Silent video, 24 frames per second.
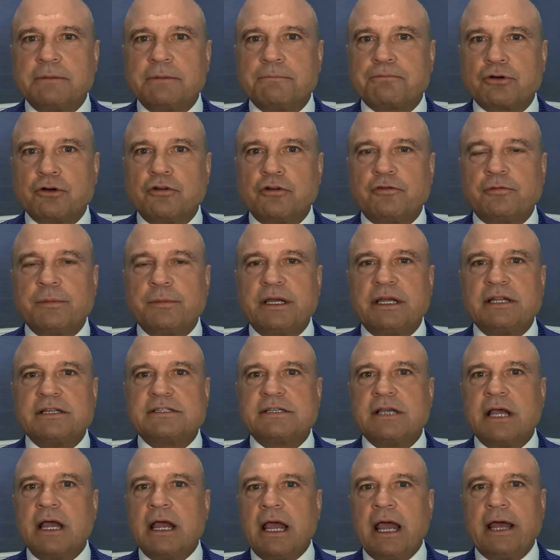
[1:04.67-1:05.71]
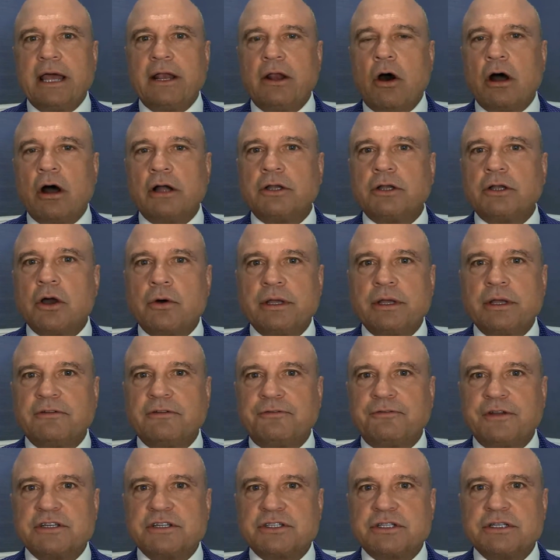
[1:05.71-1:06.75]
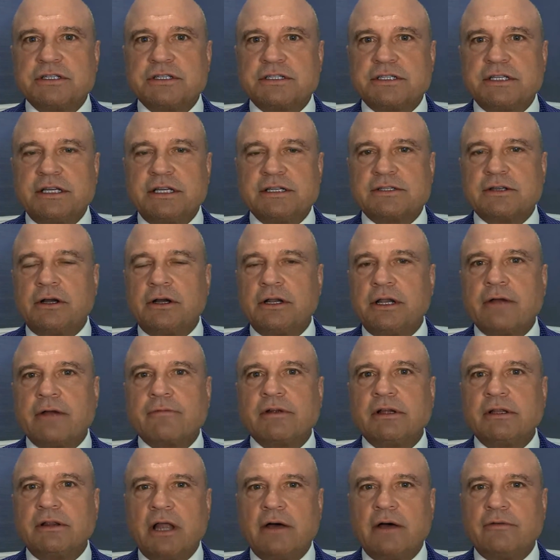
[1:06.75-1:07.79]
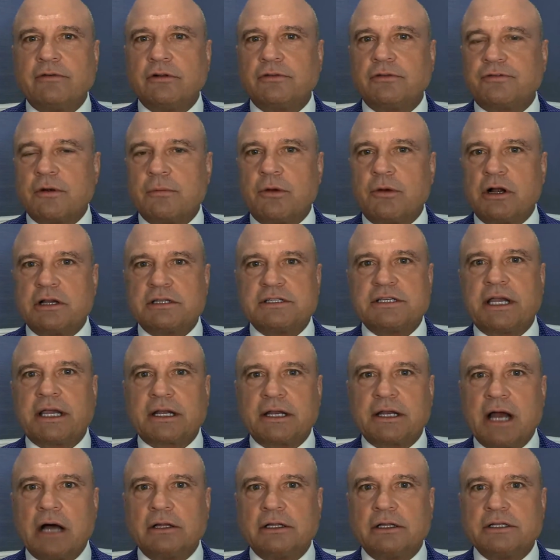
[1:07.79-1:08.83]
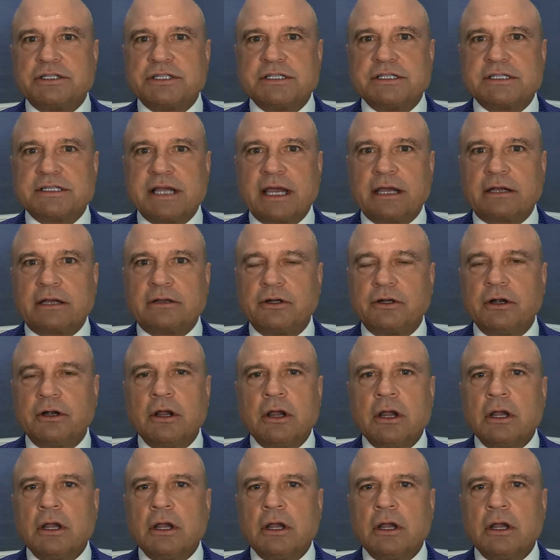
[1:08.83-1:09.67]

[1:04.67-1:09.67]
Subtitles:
improvements and ongoing efficiencies on every level from our technology sector.